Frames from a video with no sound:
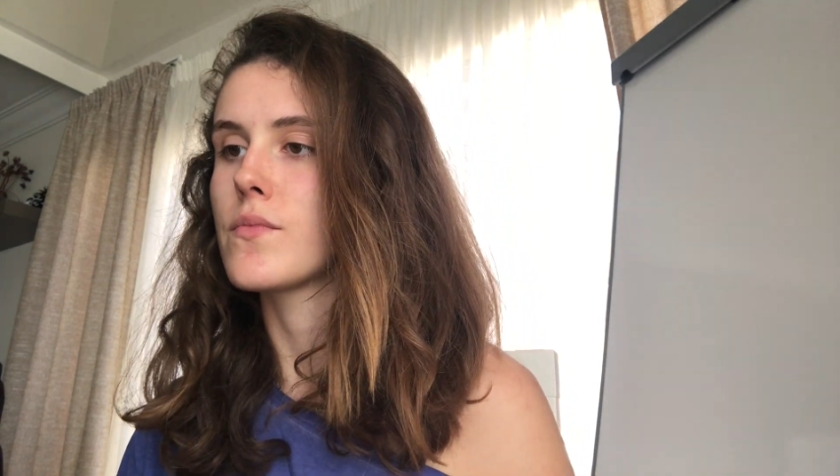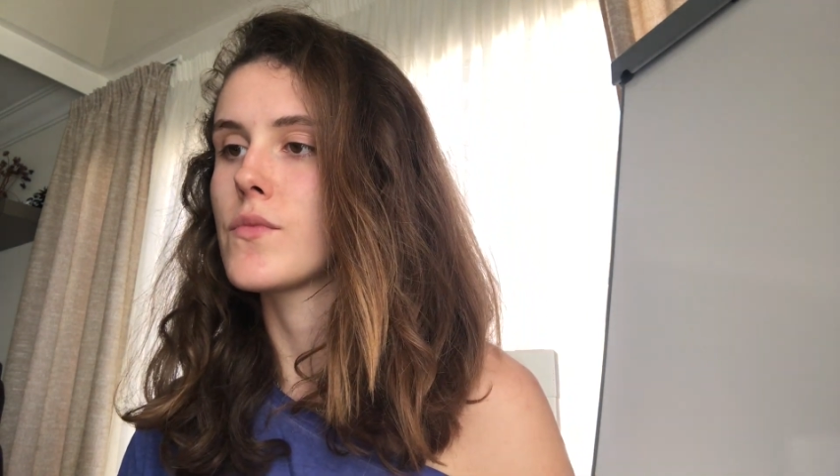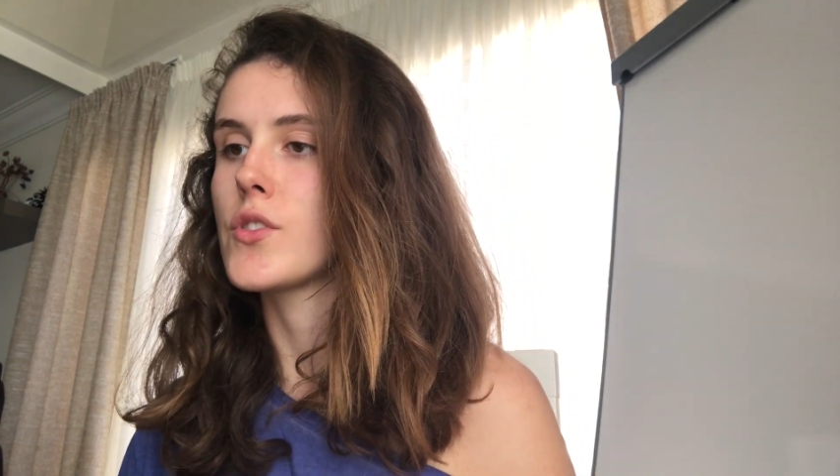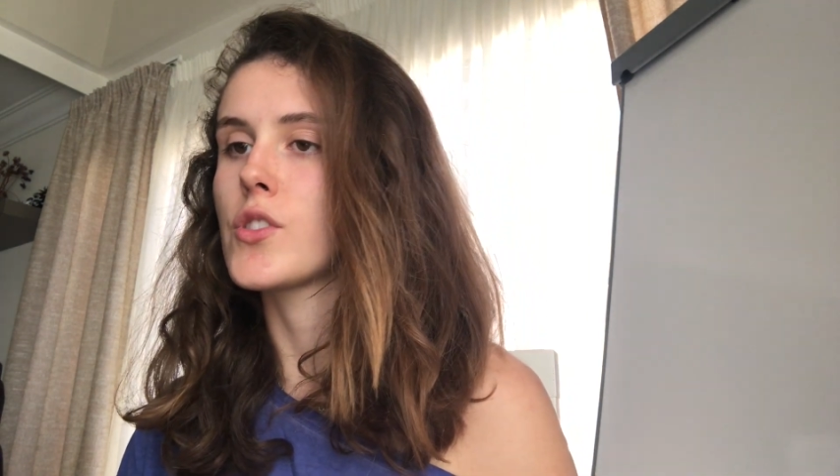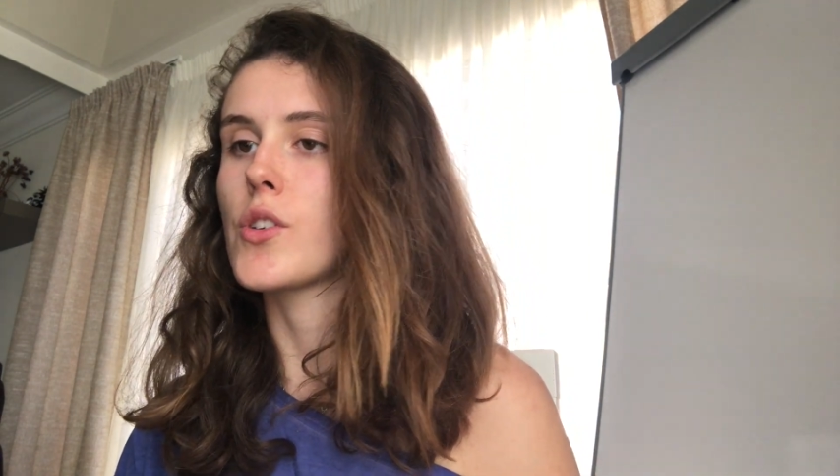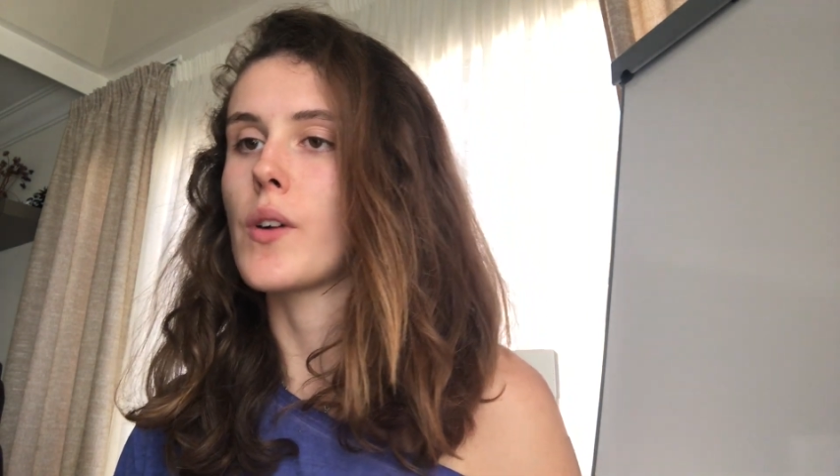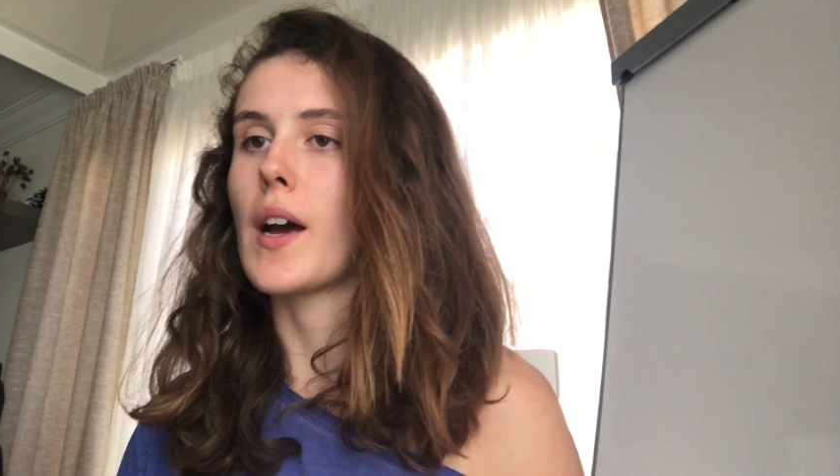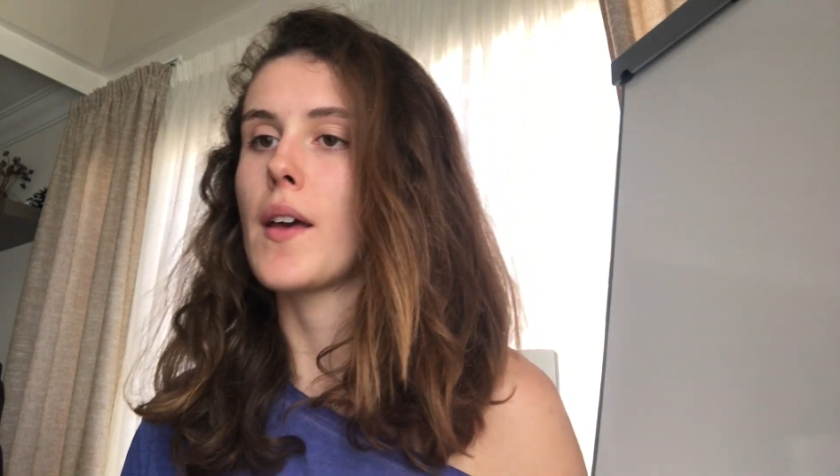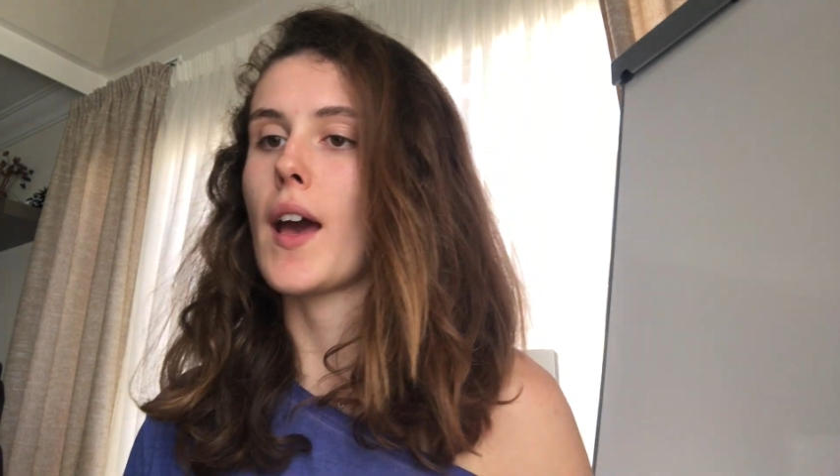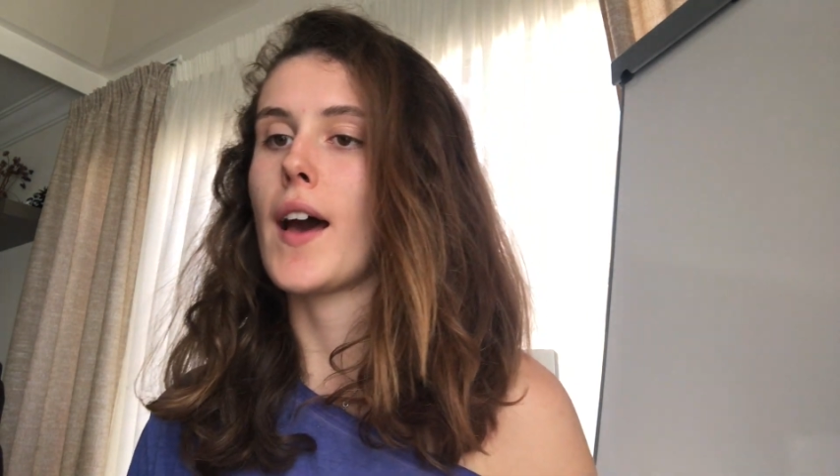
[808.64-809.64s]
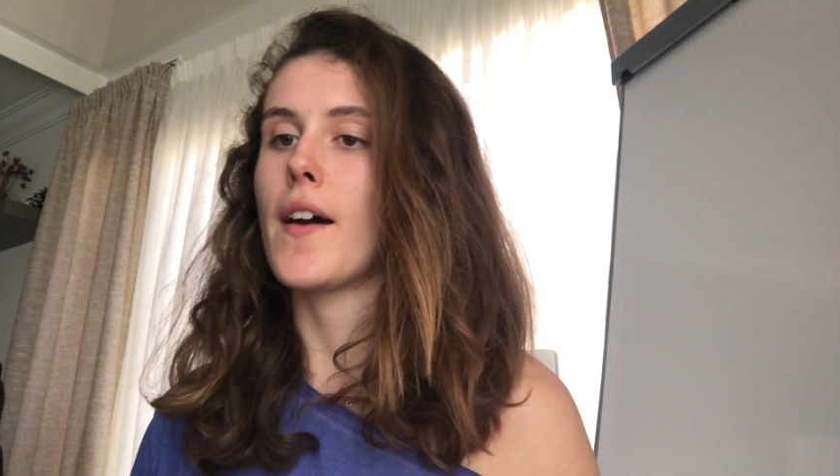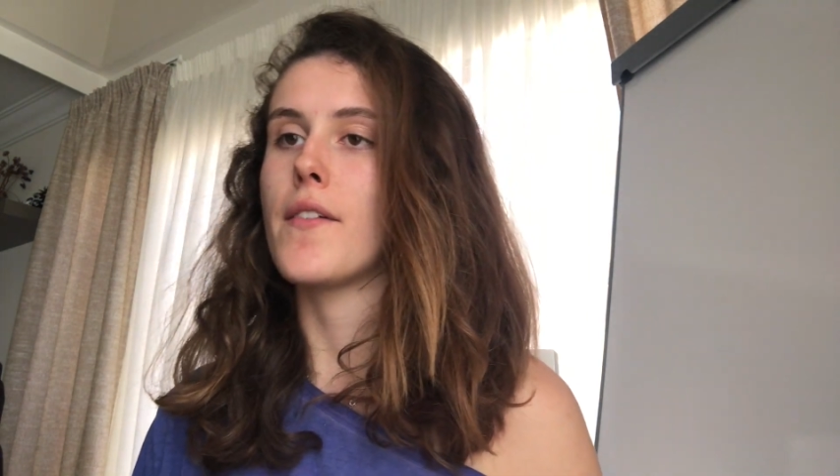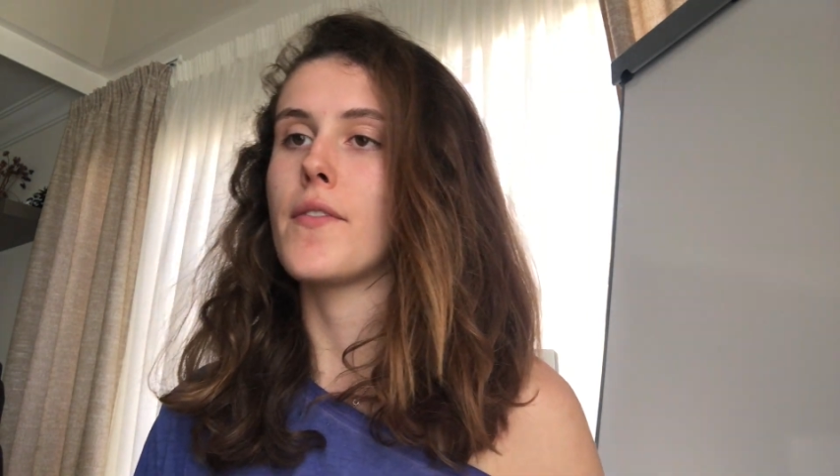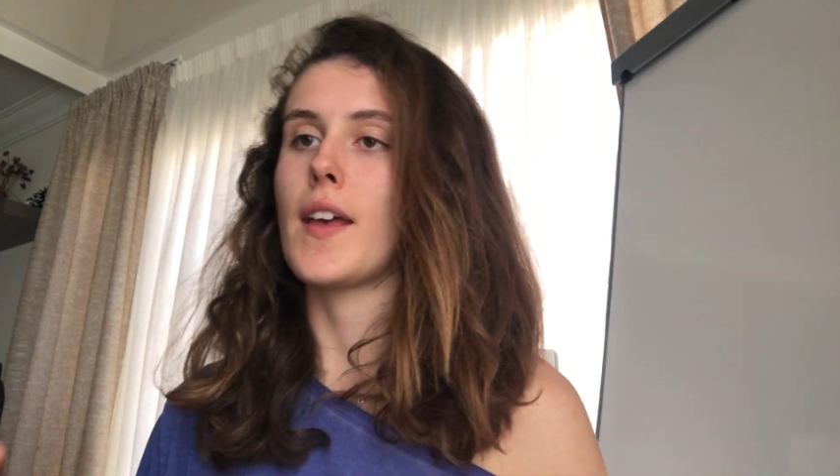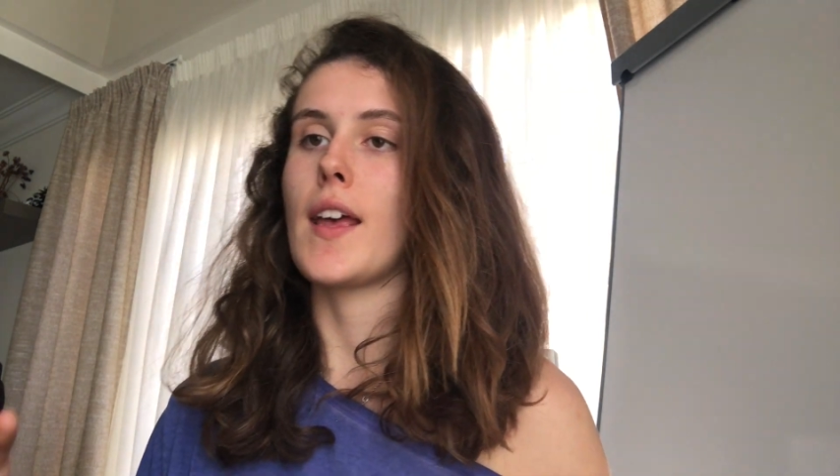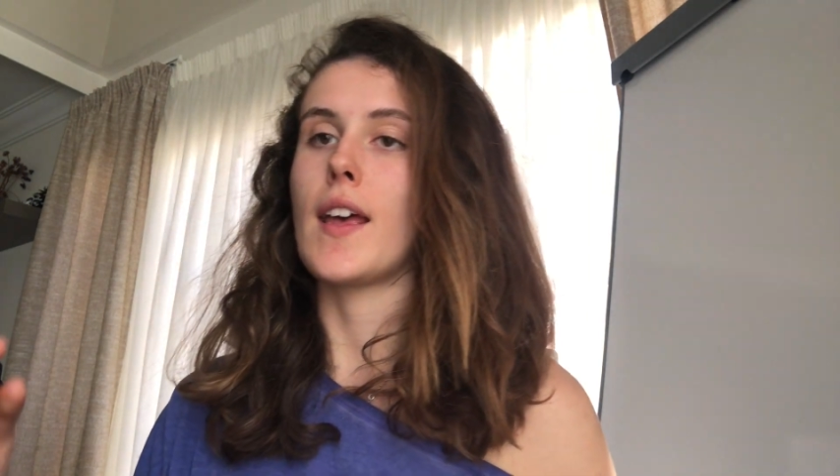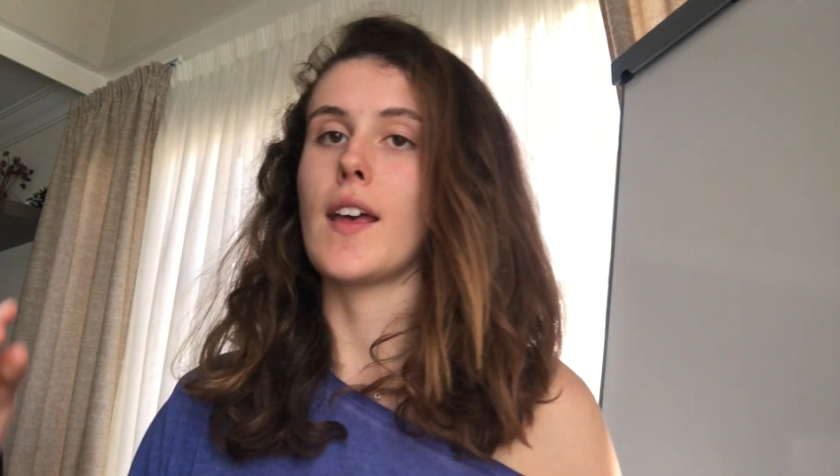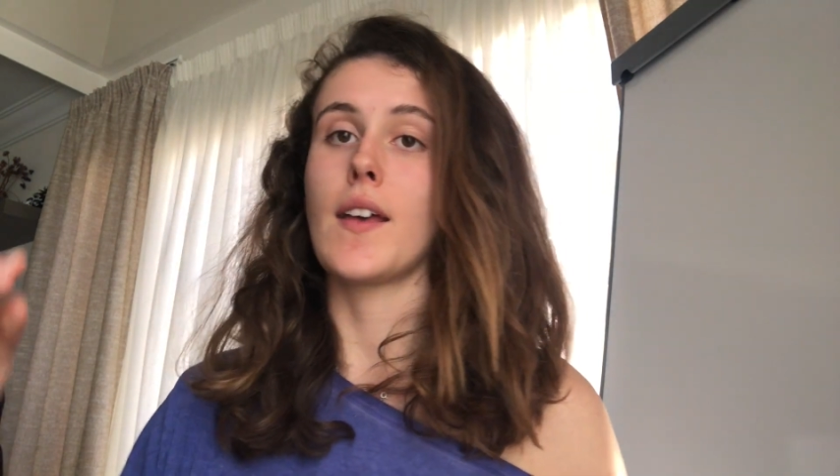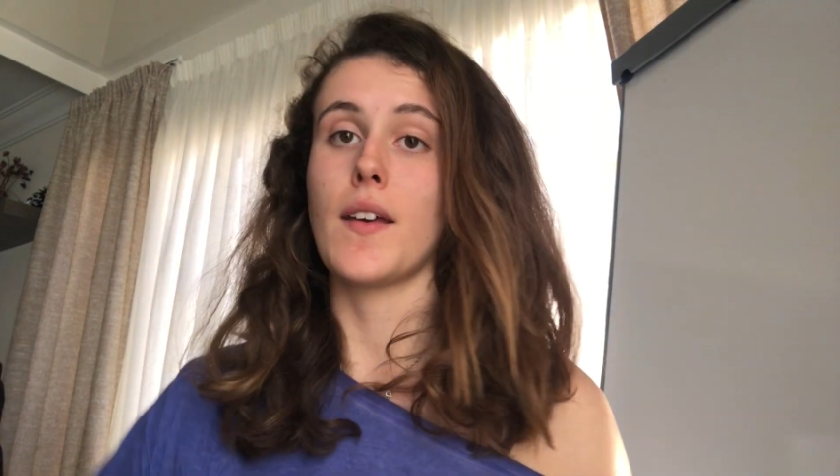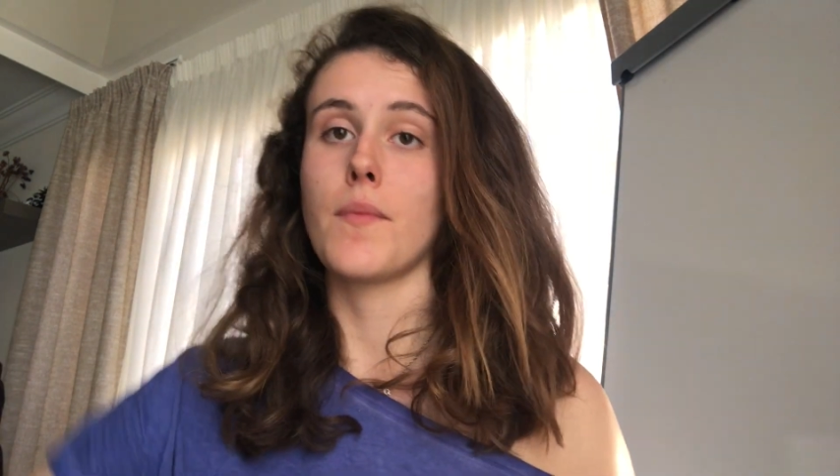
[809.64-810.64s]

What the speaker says: So I have a